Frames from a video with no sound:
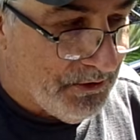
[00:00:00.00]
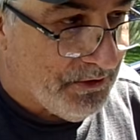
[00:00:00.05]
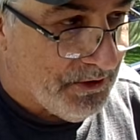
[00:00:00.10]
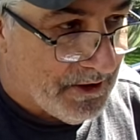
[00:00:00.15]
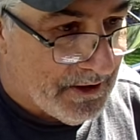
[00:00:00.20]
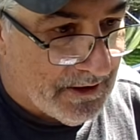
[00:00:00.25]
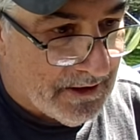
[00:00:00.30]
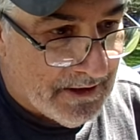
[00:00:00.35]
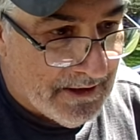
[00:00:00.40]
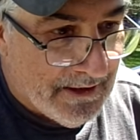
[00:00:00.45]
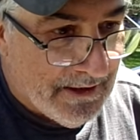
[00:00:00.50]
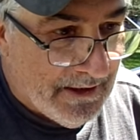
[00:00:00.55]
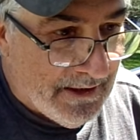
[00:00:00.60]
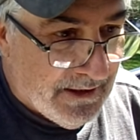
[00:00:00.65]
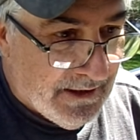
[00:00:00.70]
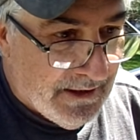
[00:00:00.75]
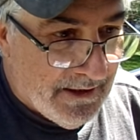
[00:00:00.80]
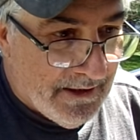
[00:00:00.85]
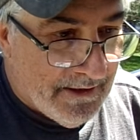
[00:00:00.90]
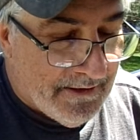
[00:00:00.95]
And
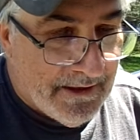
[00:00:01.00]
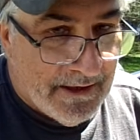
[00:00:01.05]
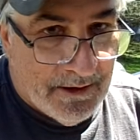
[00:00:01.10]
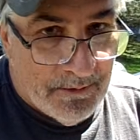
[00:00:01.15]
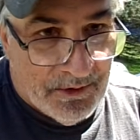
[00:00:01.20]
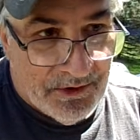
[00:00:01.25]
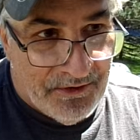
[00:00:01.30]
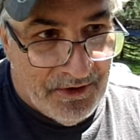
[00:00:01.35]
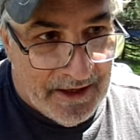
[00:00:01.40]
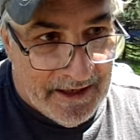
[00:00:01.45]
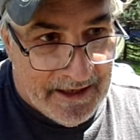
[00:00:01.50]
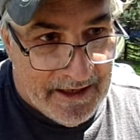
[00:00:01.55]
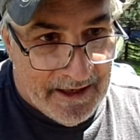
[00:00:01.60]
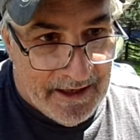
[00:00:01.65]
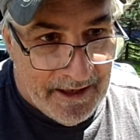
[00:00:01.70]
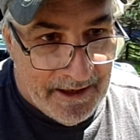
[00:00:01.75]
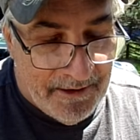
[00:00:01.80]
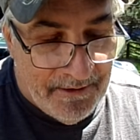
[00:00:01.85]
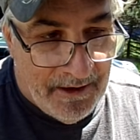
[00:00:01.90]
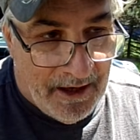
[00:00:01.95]
then it was like,
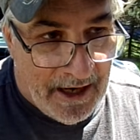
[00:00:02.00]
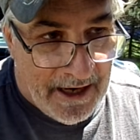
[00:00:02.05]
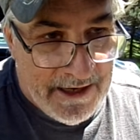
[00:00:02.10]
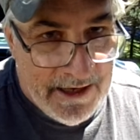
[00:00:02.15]
I